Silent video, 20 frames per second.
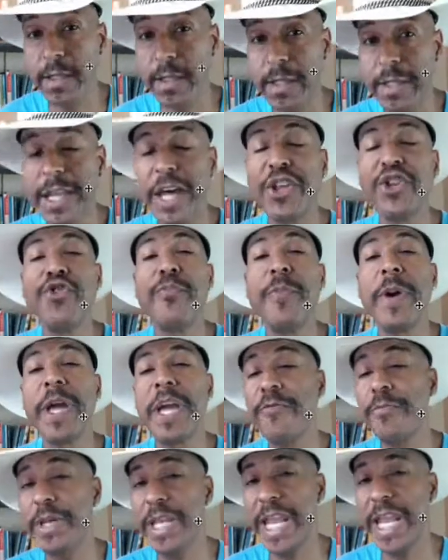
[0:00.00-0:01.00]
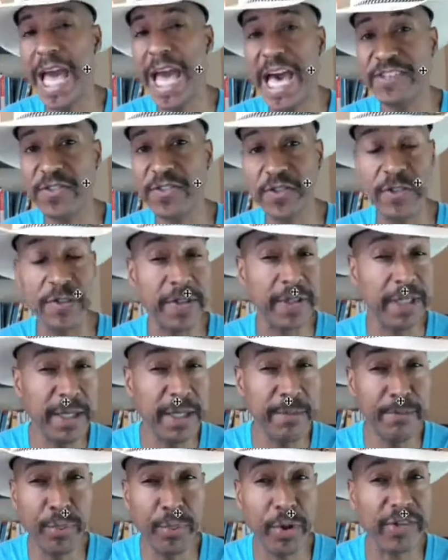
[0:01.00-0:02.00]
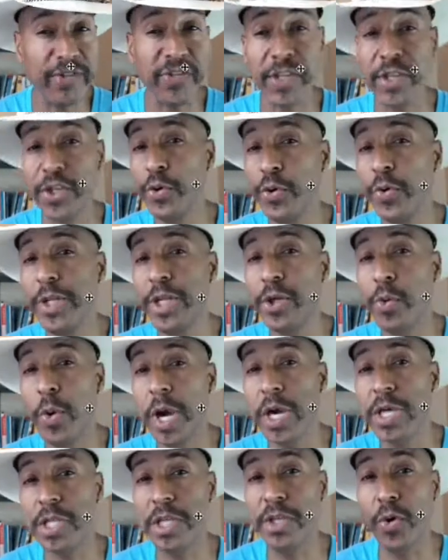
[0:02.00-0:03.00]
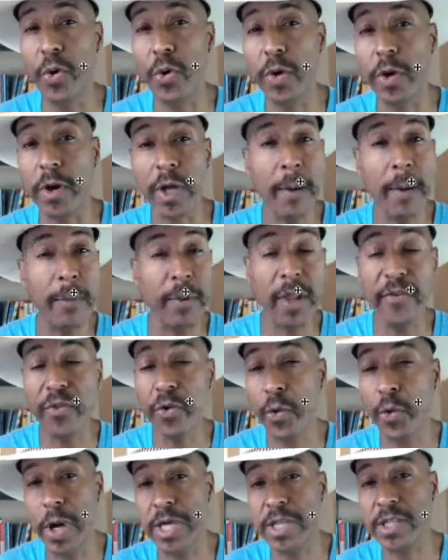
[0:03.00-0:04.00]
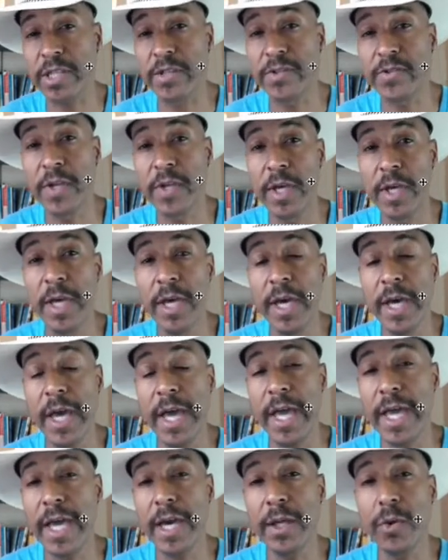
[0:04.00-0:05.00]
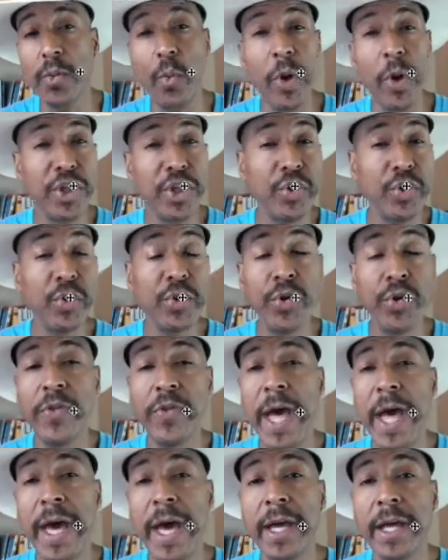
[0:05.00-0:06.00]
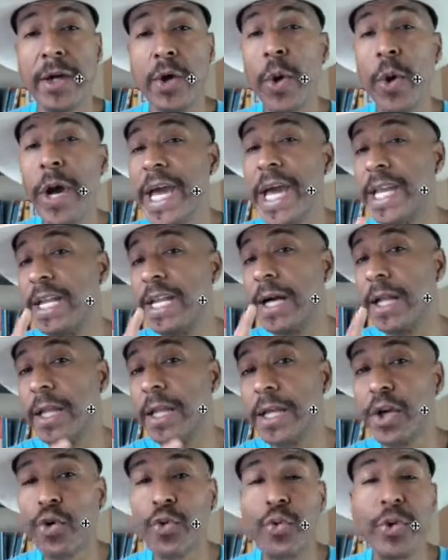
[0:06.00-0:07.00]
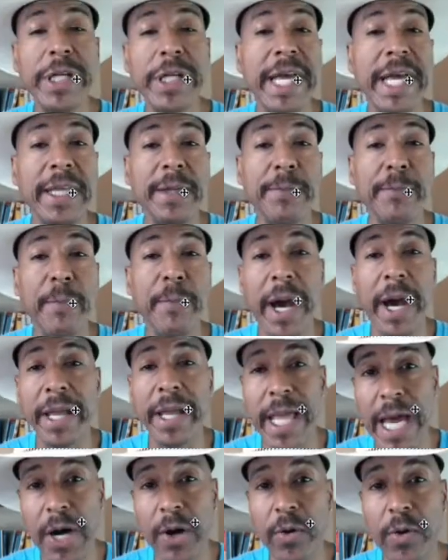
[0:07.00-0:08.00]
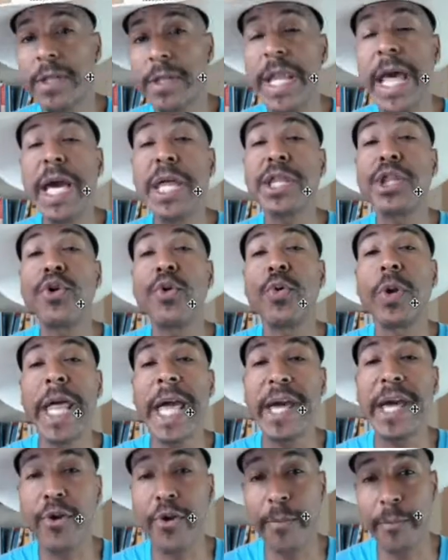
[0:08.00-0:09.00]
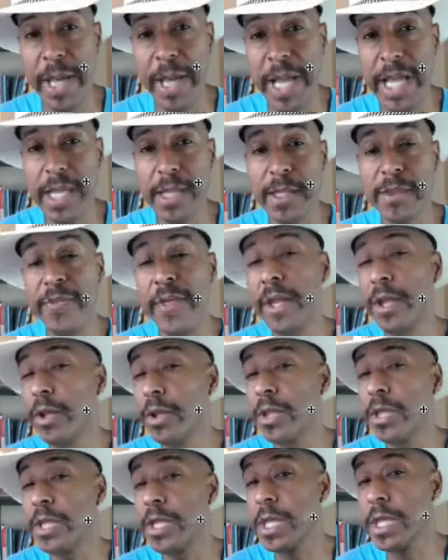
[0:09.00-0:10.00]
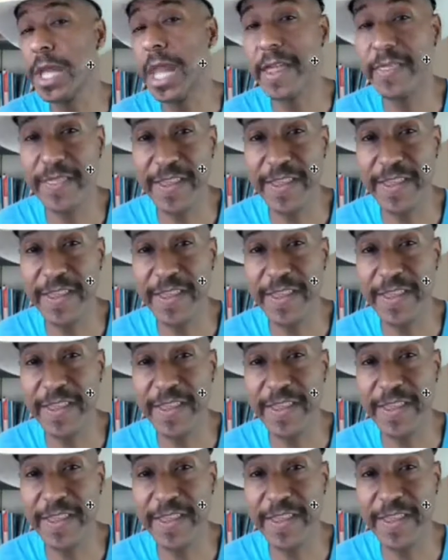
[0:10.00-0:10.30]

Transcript: Now you may have been asked to input a security question or a couple other questions, and once you do that, go ahead and click create my account. Next, you'll land on a page that looks just like